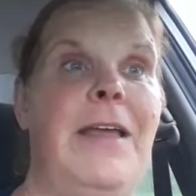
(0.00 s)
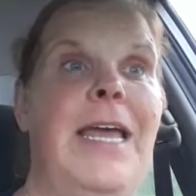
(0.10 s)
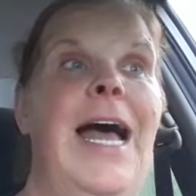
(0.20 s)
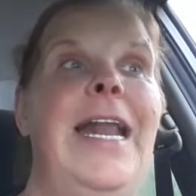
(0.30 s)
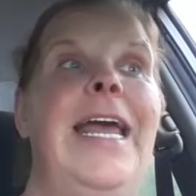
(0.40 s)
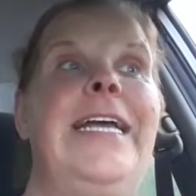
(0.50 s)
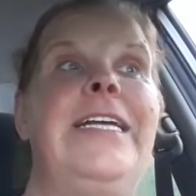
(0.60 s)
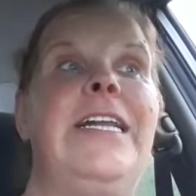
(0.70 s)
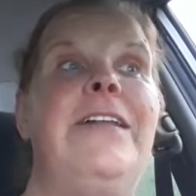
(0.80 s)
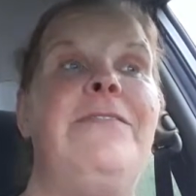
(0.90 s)
got
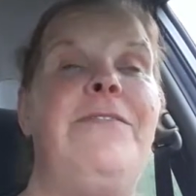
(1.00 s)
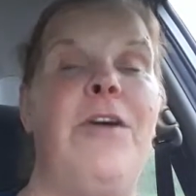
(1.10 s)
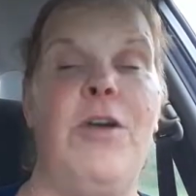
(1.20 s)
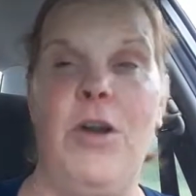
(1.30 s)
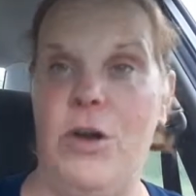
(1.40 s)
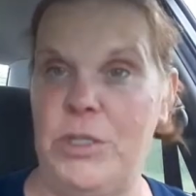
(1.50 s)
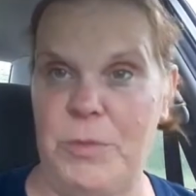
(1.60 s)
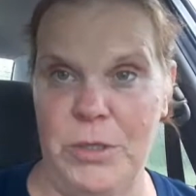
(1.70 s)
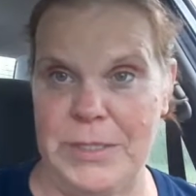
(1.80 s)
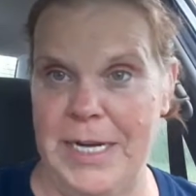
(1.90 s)
a very large
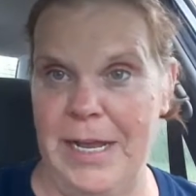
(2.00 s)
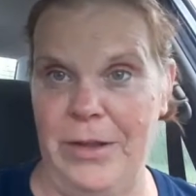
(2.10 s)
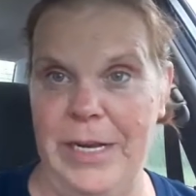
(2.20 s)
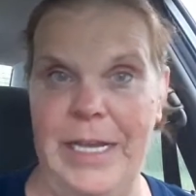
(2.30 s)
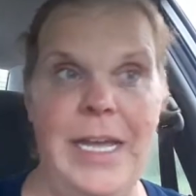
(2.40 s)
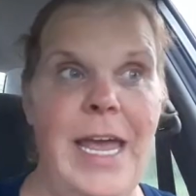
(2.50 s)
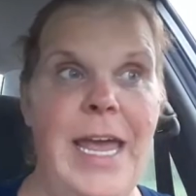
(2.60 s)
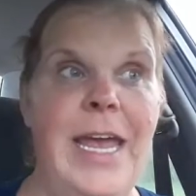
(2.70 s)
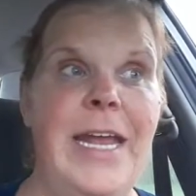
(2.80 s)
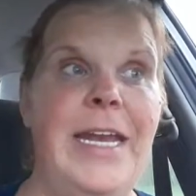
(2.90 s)
personality
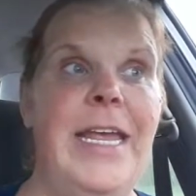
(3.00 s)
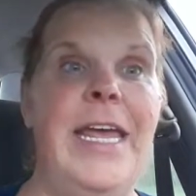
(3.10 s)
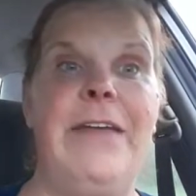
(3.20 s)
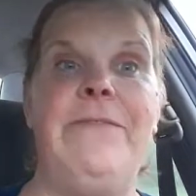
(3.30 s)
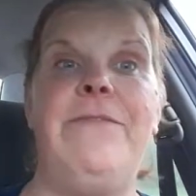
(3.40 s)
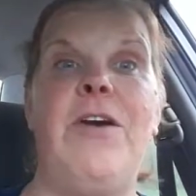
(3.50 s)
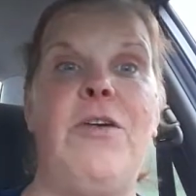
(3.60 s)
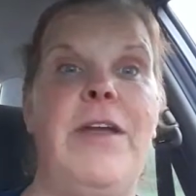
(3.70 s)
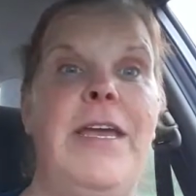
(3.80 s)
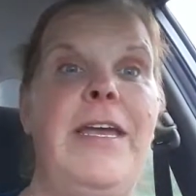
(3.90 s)
and
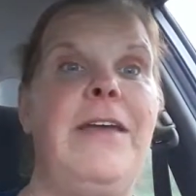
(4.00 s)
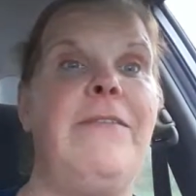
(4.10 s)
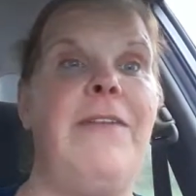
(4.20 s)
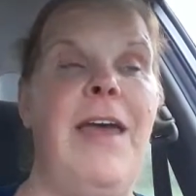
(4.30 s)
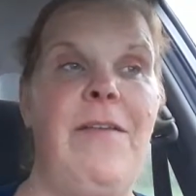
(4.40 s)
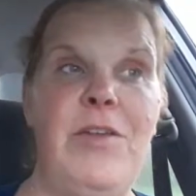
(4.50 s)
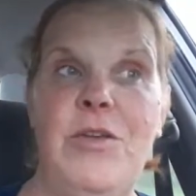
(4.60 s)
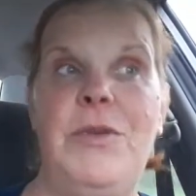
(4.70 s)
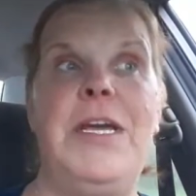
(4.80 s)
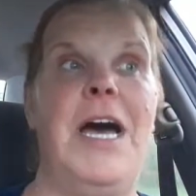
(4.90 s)
very heavy
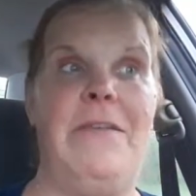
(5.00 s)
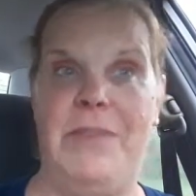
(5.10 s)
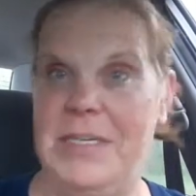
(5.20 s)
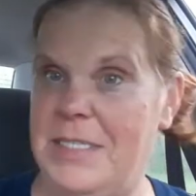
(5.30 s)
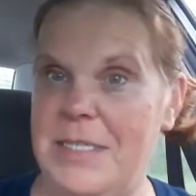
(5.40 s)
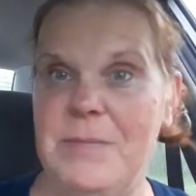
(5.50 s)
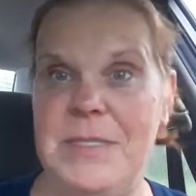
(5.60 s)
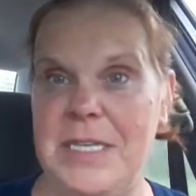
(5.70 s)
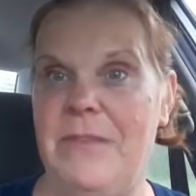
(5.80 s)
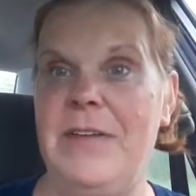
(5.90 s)
duty confidence in
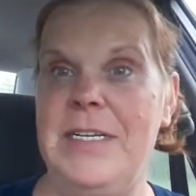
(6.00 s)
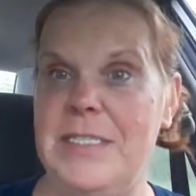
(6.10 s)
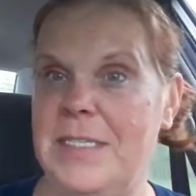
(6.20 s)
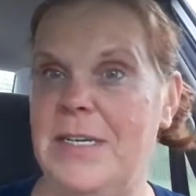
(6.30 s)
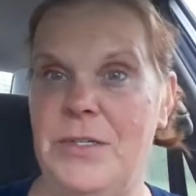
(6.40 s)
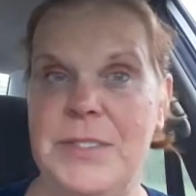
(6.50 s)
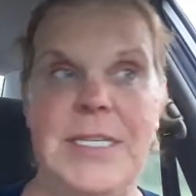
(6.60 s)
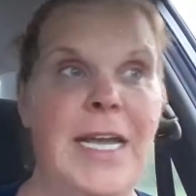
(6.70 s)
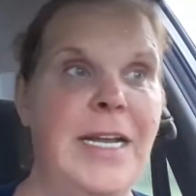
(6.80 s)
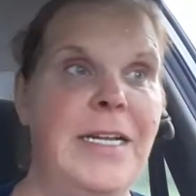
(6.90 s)
himself and his skills,
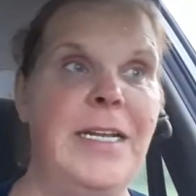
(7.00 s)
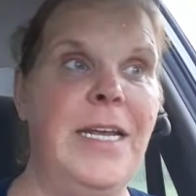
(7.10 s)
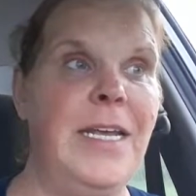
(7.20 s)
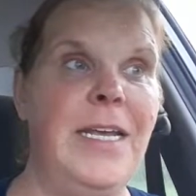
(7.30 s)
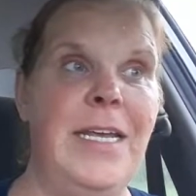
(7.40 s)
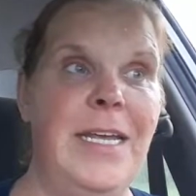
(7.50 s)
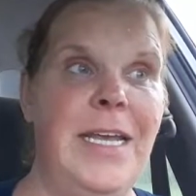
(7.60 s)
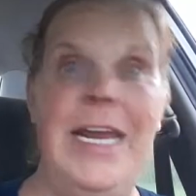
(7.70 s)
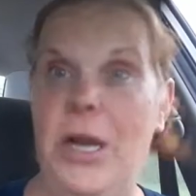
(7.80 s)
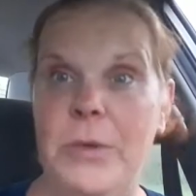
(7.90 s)
and
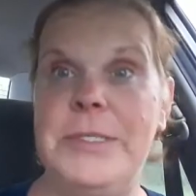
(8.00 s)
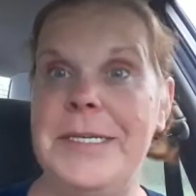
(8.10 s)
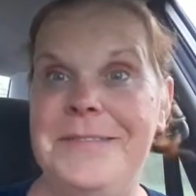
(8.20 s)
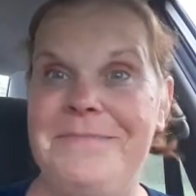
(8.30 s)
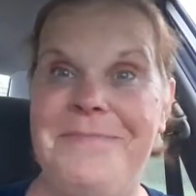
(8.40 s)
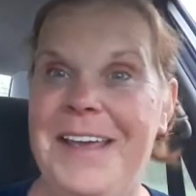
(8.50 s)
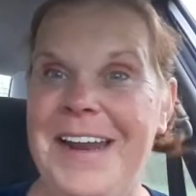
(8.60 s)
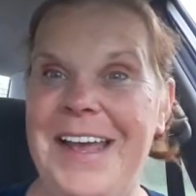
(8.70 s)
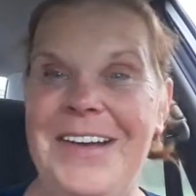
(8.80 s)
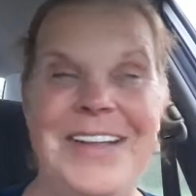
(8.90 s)
he knows it,
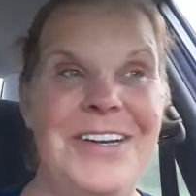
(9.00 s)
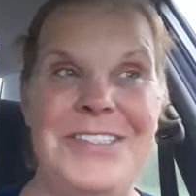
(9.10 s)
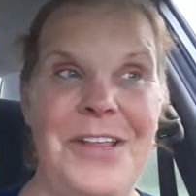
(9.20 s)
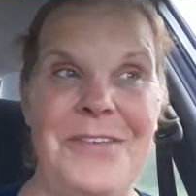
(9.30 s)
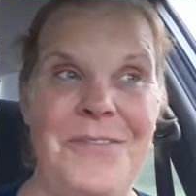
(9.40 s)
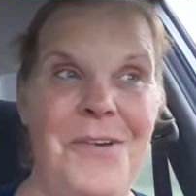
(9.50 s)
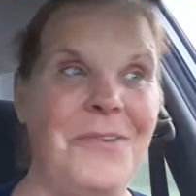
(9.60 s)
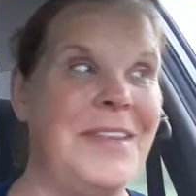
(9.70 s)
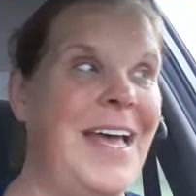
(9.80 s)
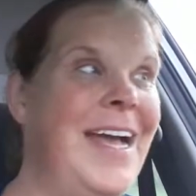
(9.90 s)
you know, and there's nothing wrong
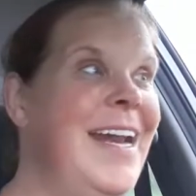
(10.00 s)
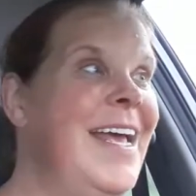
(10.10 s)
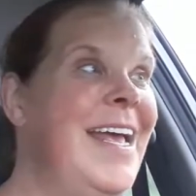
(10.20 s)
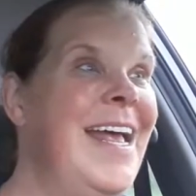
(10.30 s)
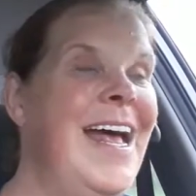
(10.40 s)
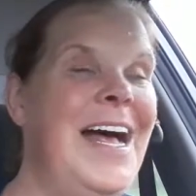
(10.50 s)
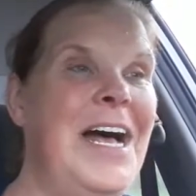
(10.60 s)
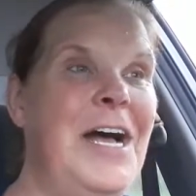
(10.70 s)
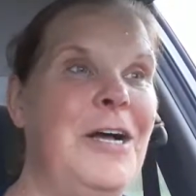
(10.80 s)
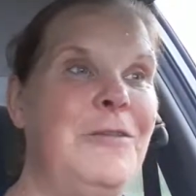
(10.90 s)
with that.
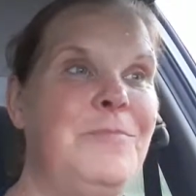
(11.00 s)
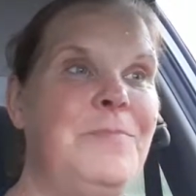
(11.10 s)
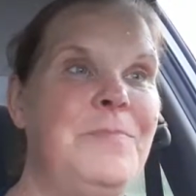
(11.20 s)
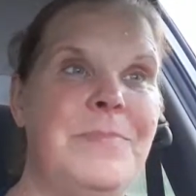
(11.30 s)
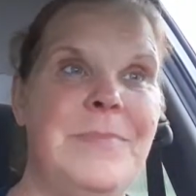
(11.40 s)
Um,